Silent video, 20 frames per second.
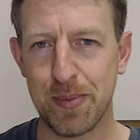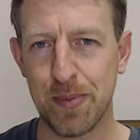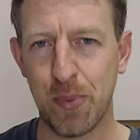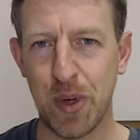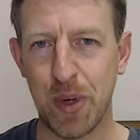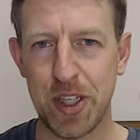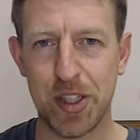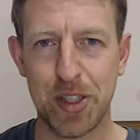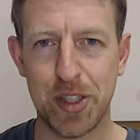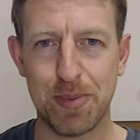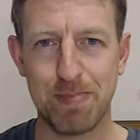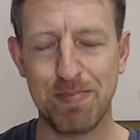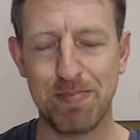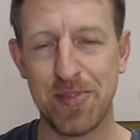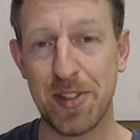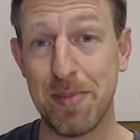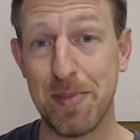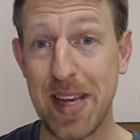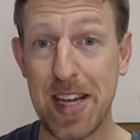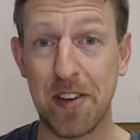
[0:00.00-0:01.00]
which
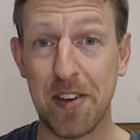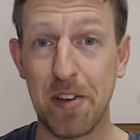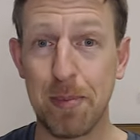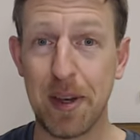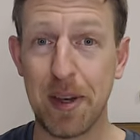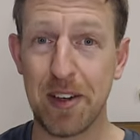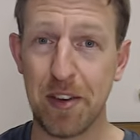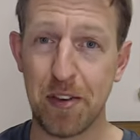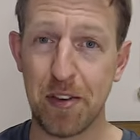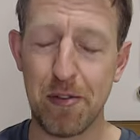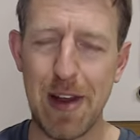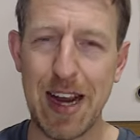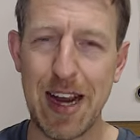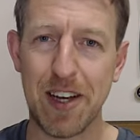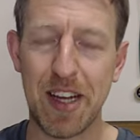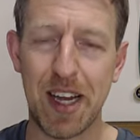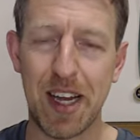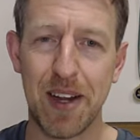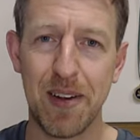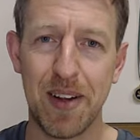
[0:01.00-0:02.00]
to me is a bit
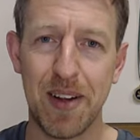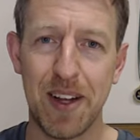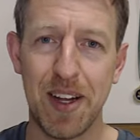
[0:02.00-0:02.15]
distracting.